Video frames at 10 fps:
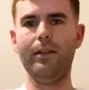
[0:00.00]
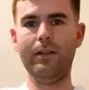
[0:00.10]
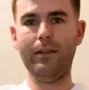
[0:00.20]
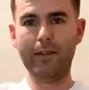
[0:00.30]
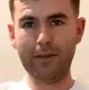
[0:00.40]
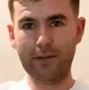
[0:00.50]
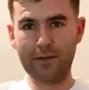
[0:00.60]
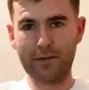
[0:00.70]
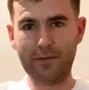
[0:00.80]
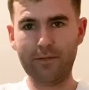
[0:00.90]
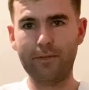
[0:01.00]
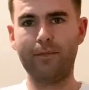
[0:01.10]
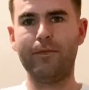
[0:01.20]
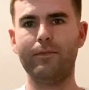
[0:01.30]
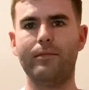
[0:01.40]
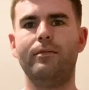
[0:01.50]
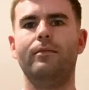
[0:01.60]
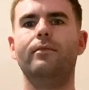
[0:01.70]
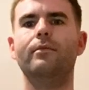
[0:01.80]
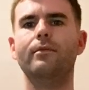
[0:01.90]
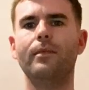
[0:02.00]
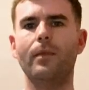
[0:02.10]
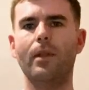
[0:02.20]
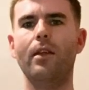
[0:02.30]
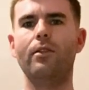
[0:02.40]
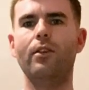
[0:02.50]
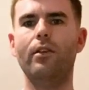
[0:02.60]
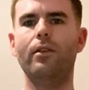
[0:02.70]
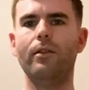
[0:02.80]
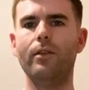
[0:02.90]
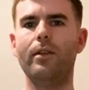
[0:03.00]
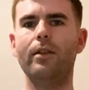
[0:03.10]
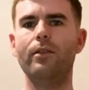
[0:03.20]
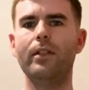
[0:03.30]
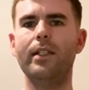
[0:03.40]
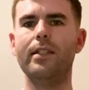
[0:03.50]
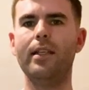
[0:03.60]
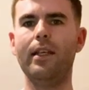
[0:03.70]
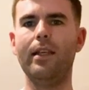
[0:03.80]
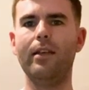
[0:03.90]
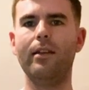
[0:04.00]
I, I started getting teased and uh, to a degree bullied.